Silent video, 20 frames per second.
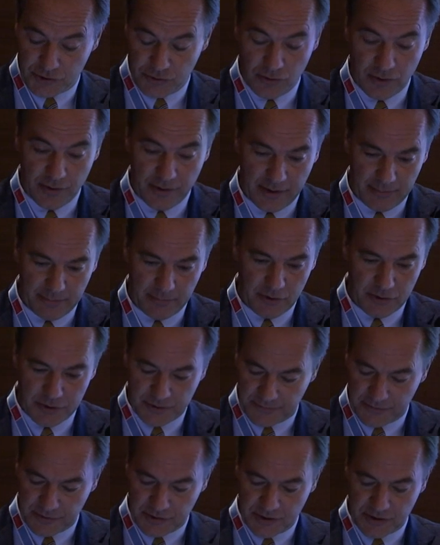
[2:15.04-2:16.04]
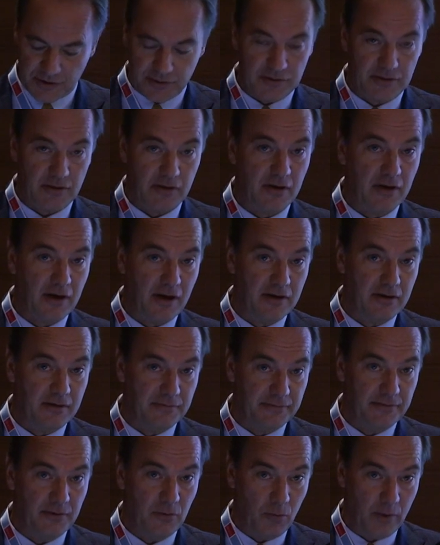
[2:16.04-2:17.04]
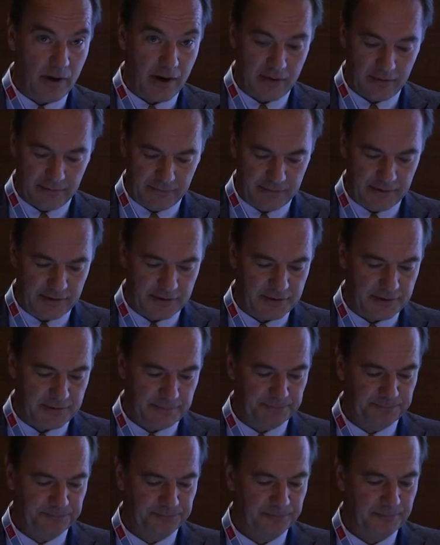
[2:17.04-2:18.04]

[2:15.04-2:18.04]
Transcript: sure that most physicians are kind of aware of this.